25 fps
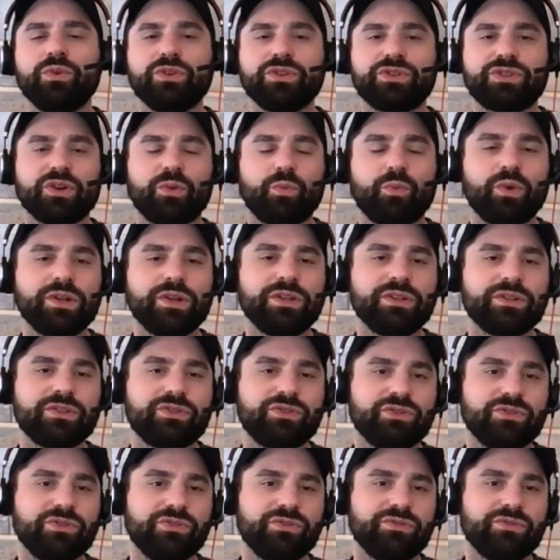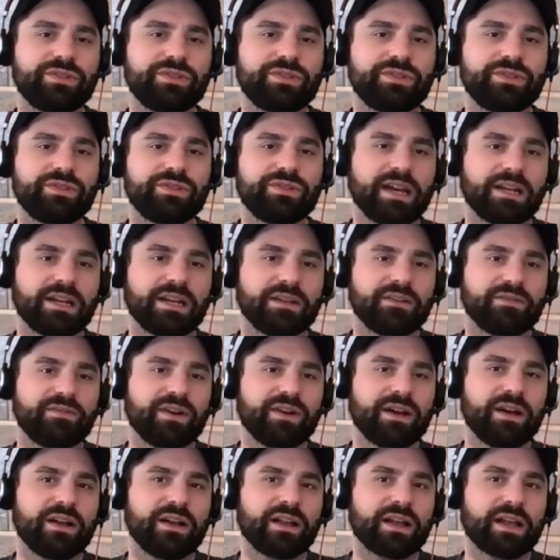so what do you use any kind of
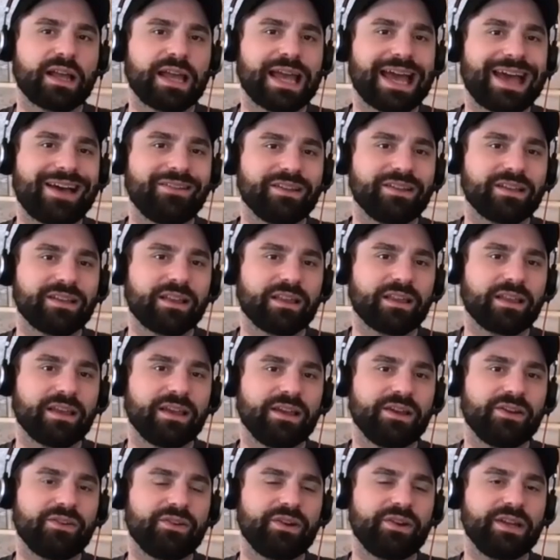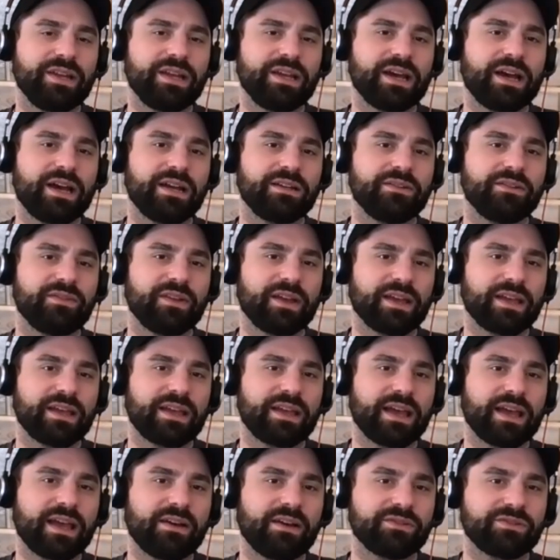uh, calendly or any kind of like
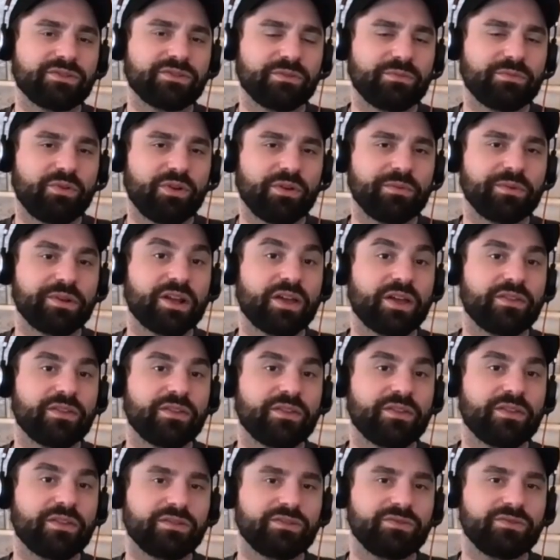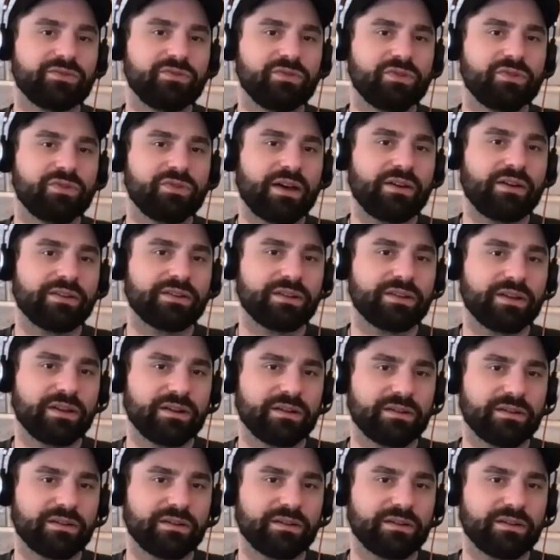calendar appointment other than google calendar